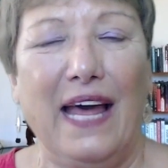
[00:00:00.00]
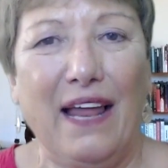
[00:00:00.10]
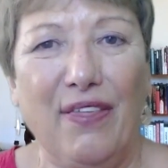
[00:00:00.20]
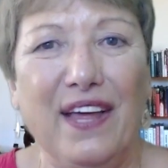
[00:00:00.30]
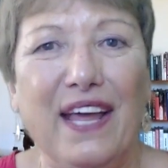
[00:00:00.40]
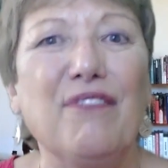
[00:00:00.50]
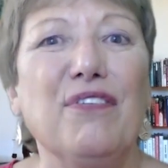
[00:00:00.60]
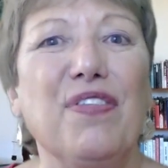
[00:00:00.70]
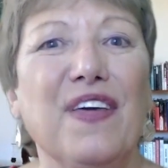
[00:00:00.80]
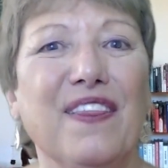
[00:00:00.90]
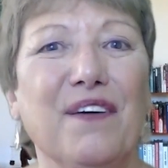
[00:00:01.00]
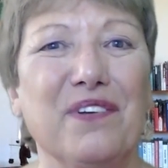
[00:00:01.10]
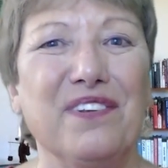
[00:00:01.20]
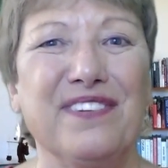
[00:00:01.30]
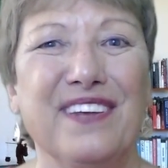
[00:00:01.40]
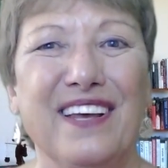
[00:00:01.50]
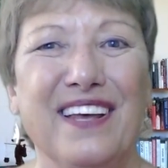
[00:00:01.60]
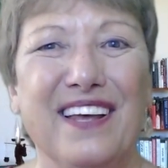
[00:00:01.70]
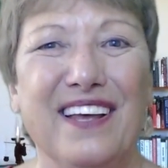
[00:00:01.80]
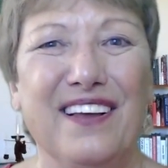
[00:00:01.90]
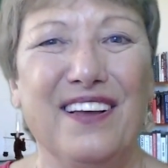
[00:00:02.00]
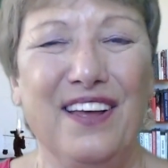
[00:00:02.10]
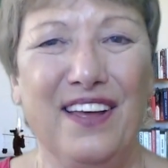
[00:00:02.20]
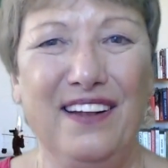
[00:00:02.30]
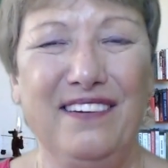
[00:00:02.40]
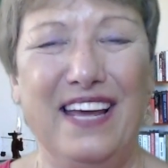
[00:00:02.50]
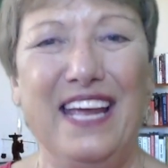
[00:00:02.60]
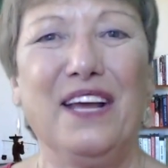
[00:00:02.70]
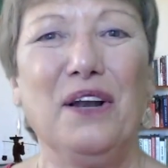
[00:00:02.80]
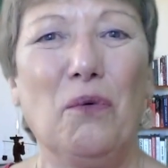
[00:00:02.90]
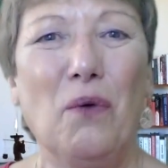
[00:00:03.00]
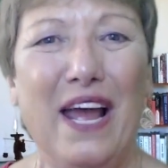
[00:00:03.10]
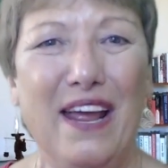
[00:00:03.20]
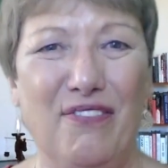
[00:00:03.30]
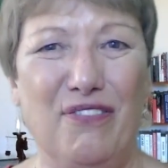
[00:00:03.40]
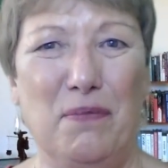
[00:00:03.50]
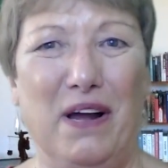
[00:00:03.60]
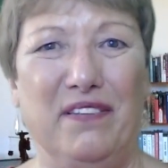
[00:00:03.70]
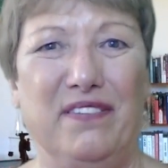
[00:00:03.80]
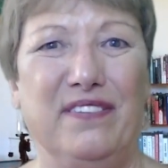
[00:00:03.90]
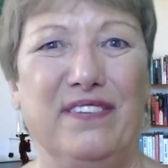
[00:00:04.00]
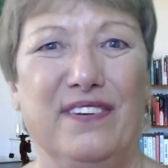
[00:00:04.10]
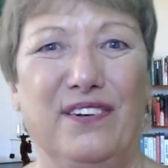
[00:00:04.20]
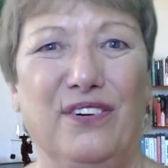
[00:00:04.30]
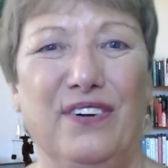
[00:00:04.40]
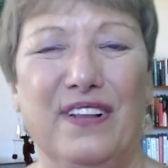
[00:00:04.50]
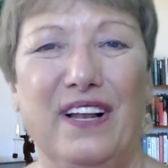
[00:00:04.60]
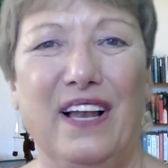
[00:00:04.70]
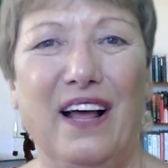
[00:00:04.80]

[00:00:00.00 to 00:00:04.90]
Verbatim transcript: And I think everything that was taken away from us during the